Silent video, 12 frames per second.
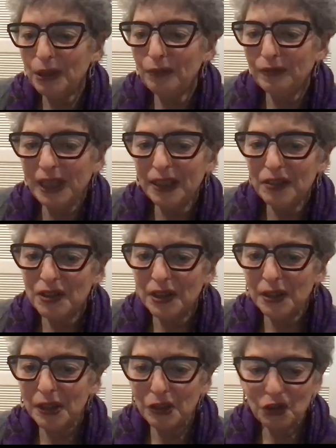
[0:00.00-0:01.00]
of links
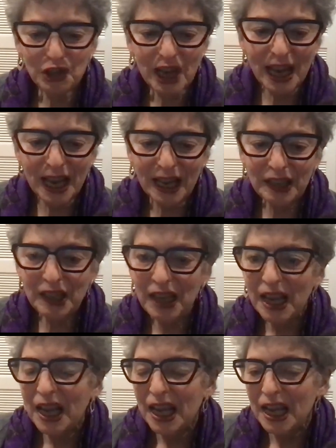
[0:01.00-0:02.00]
in the chat,
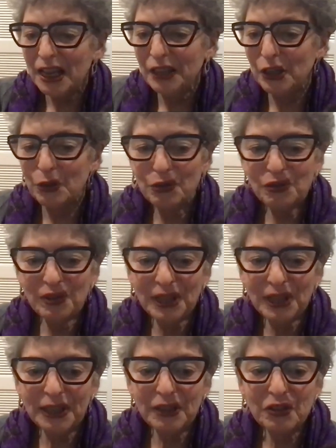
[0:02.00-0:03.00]
and those
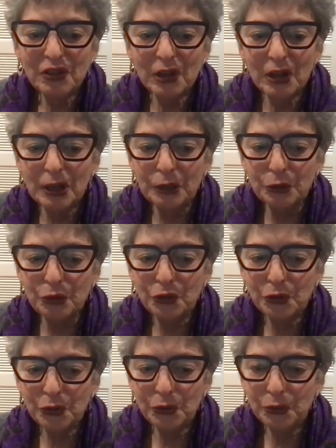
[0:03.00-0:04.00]
links are
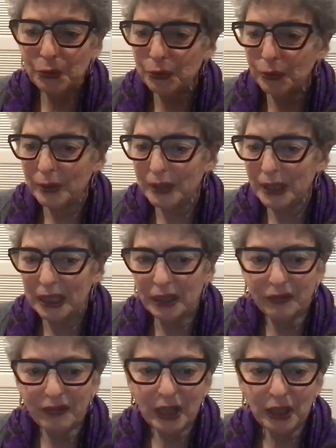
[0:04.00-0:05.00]
to the
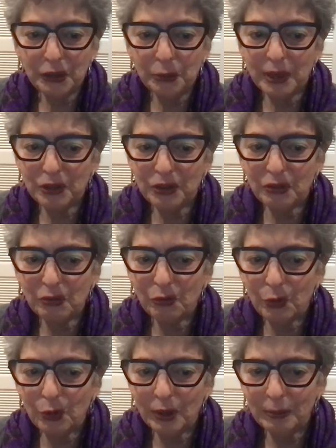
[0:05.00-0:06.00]
evaluation
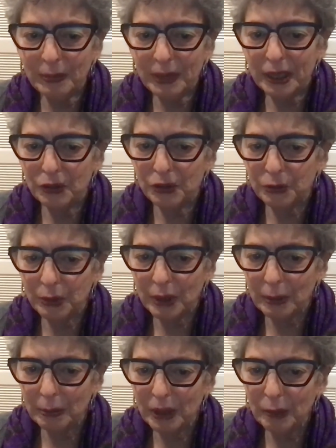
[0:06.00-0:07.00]
form and to
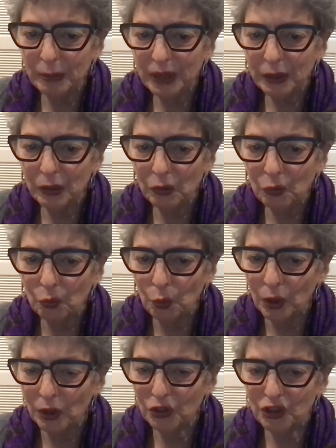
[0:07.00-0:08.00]
upcoming
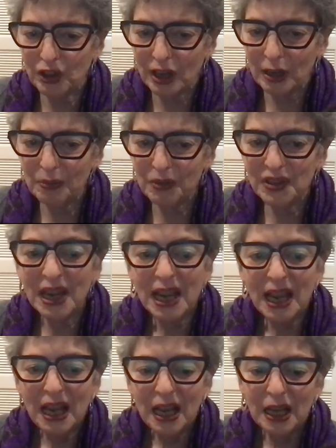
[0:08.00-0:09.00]
workshops.
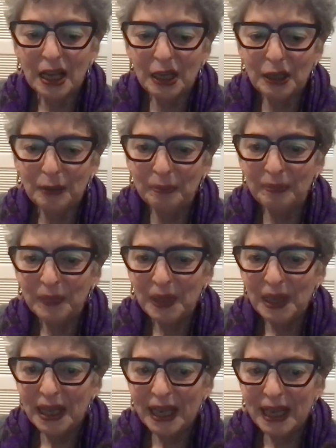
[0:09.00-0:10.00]

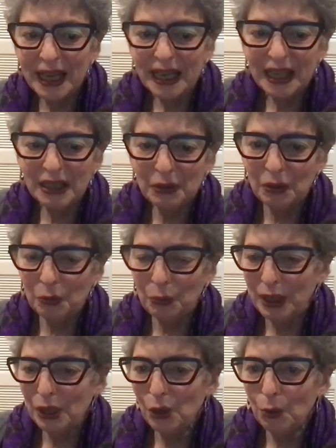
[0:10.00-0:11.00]
And
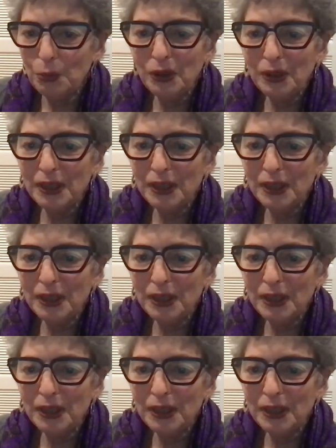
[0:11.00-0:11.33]
we hope you'll